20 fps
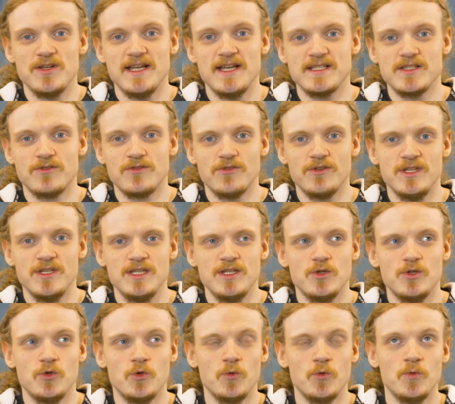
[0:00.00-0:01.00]
as a rookie,
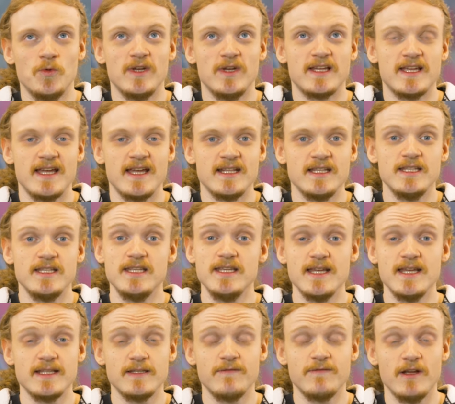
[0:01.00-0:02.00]
who, again, he
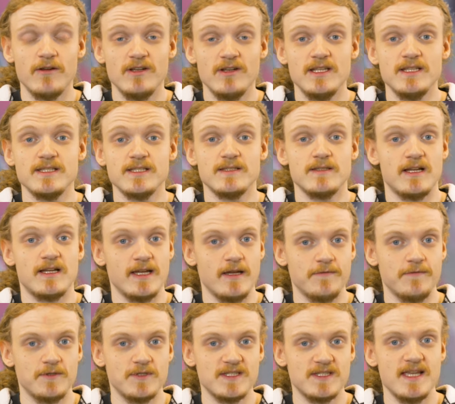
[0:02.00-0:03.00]
at the very least, I
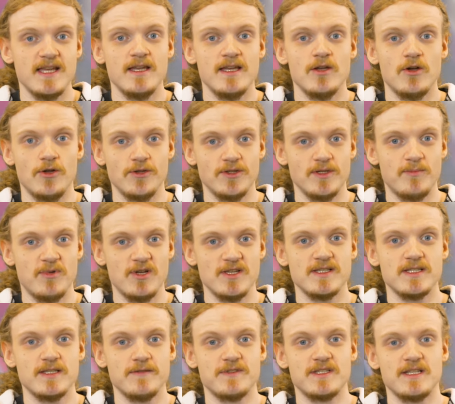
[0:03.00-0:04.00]
have to say, on the
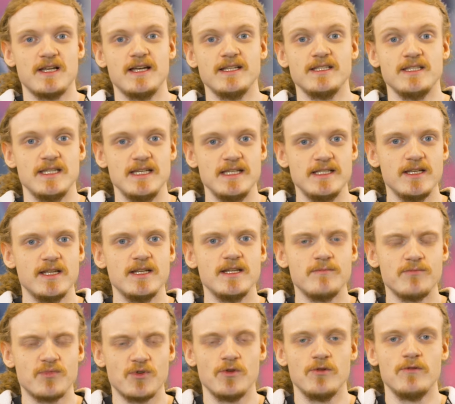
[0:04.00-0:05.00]
positive side, he did
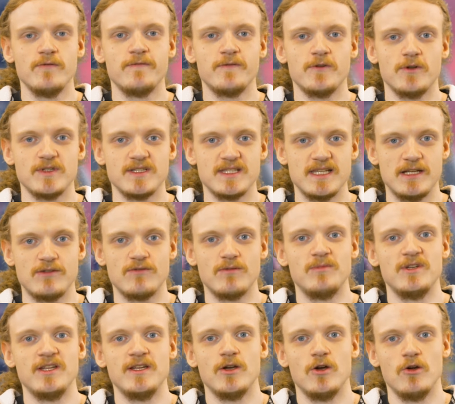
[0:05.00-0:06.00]
improve
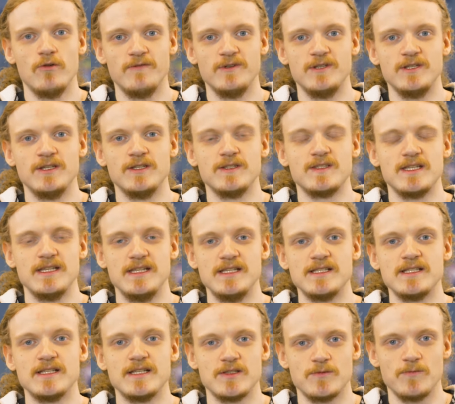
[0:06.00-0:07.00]
considerably over the
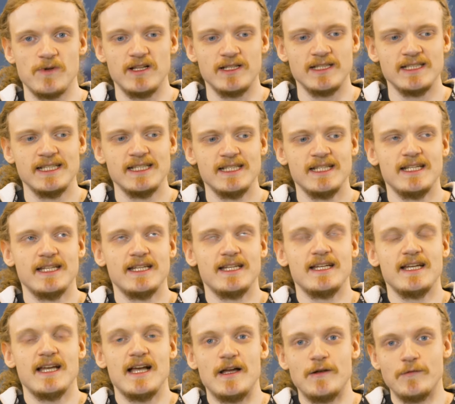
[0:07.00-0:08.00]
season as well.
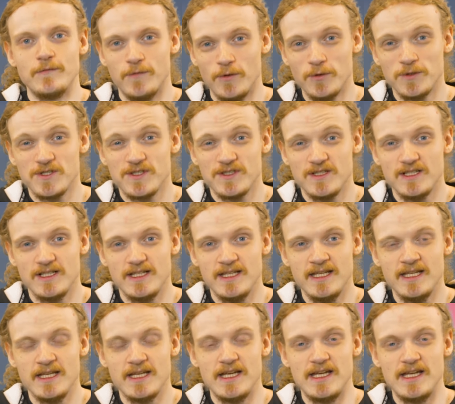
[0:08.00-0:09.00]

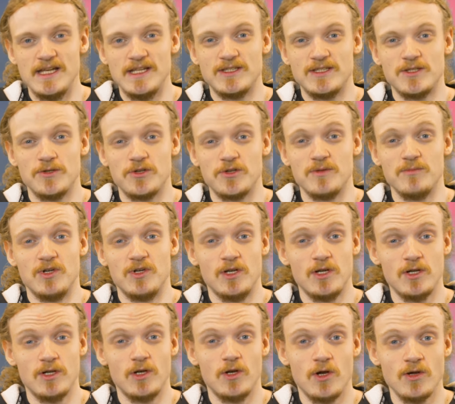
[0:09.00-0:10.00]
Unfortunately, it took him a
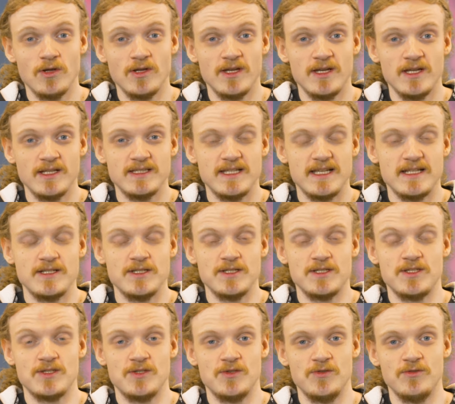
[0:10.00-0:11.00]
lot longer than
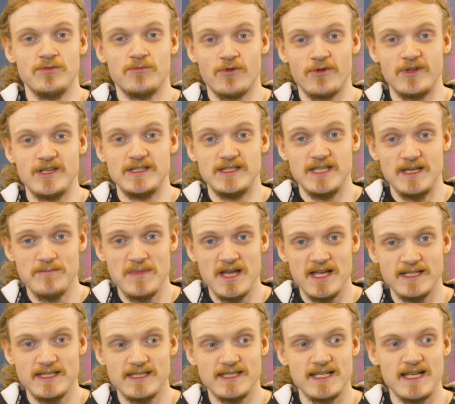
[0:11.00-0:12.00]
his two rookie
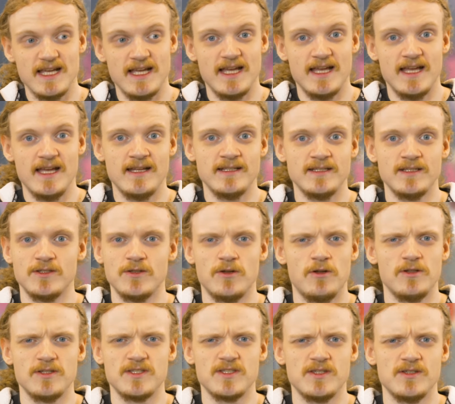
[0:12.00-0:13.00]
teammates, and it
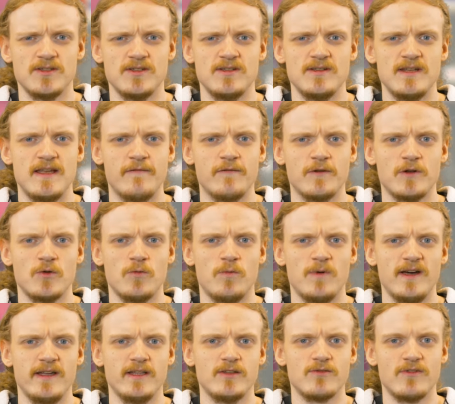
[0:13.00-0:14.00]
also never
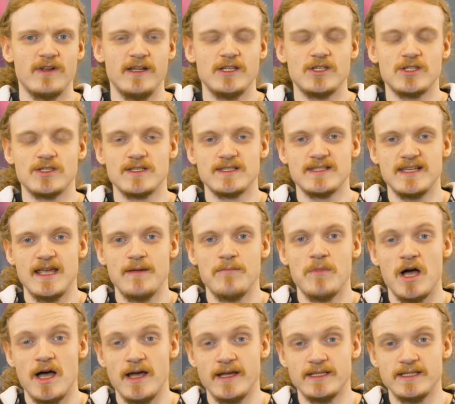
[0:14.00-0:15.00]
quite reached the same
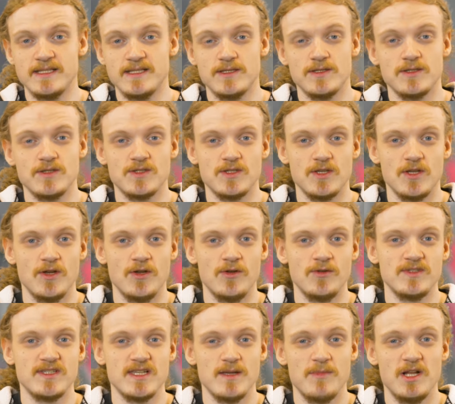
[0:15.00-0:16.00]
heights. So
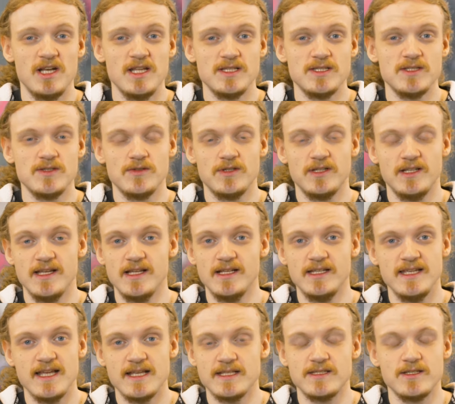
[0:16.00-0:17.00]
Samalisto,
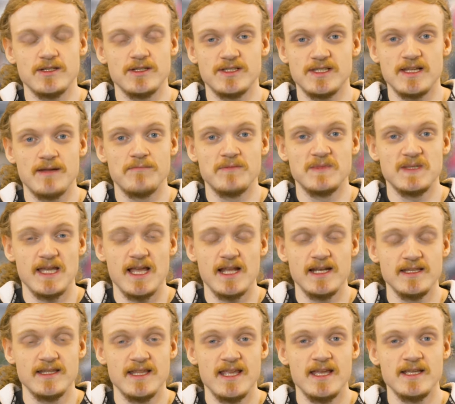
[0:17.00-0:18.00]
clearly, yes, there's some
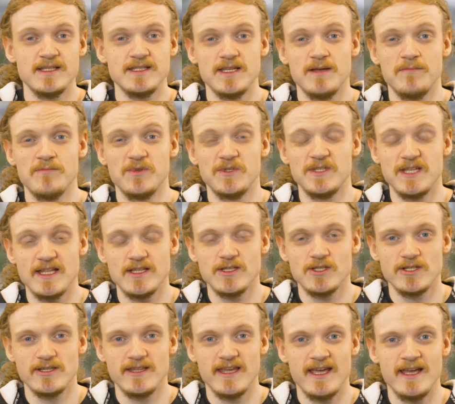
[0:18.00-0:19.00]
talent there, some
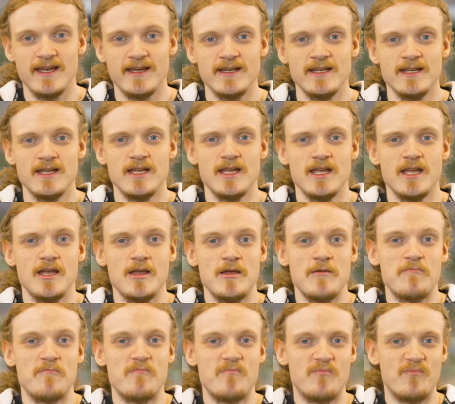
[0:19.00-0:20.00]
potential there,
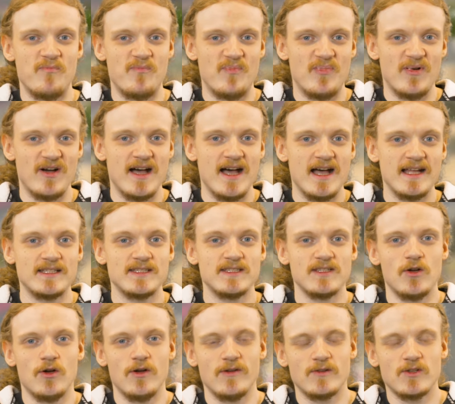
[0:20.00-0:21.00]
but
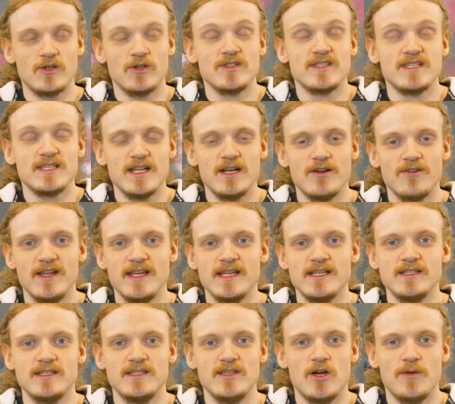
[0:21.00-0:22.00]

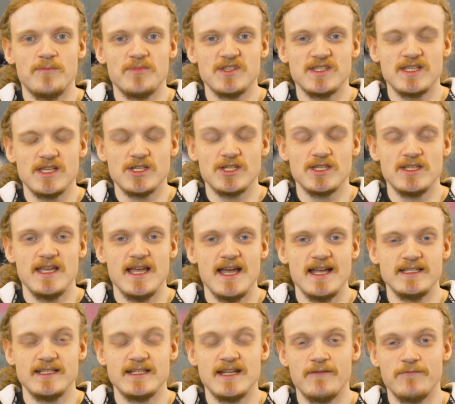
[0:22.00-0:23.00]
considering the opposition he
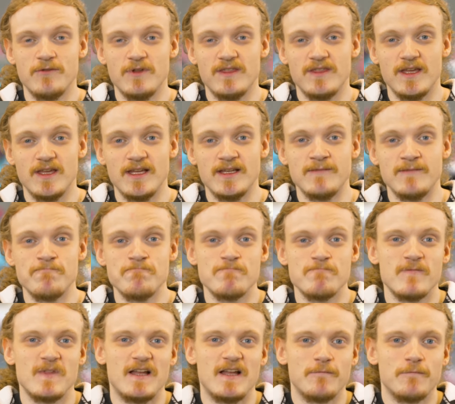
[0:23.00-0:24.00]
had and everything,
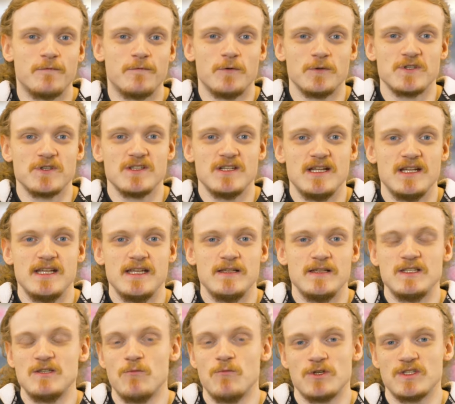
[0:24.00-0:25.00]
unfortunately,
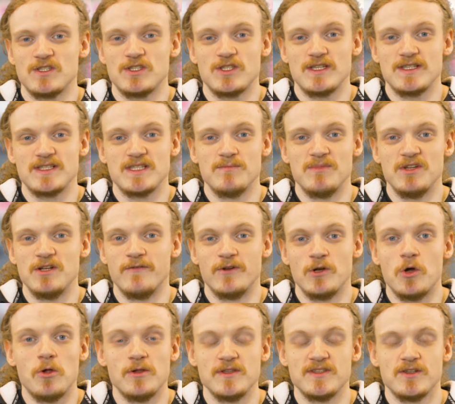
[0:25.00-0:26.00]
he was just a bit of an
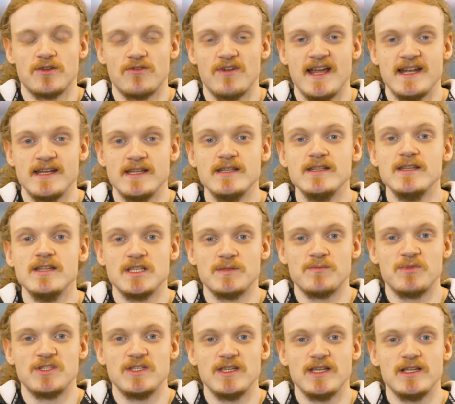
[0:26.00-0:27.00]
also-ran in this
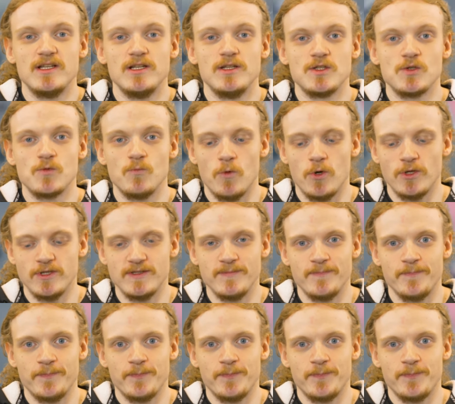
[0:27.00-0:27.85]
particular squad.